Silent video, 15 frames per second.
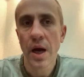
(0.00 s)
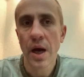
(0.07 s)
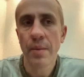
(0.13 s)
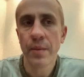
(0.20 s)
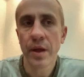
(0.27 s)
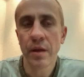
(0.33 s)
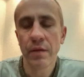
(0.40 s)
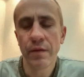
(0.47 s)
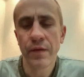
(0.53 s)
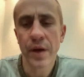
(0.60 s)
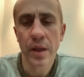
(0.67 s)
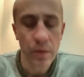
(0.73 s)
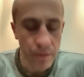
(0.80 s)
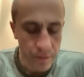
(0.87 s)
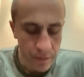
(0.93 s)
I'm not a
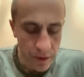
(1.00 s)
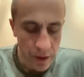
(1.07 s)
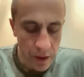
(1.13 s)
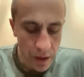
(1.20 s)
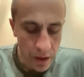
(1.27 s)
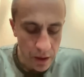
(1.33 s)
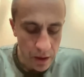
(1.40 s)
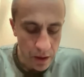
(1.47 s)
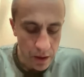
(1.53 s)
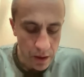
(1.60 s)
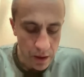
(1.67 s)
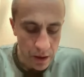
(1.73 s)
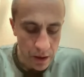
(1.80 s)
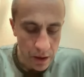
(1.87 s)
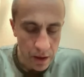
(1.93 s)
fan of
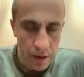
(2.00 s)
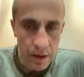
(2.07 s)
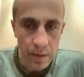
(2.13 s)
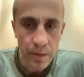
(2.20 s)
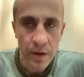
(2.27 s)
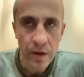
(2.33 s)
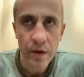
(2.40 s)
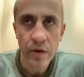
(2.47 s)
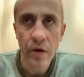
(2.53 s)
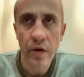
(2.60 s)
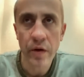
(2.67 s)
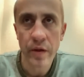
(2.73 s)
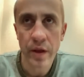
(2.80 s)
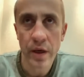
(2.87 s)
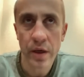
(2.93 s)
anonymity
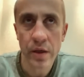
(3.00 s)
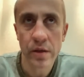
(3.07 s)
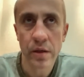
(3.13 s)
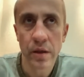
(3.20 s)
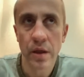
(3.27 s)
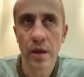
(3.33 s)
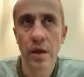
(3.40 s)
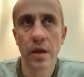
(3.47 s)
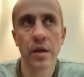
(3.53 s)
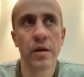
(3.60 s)
coins, actually.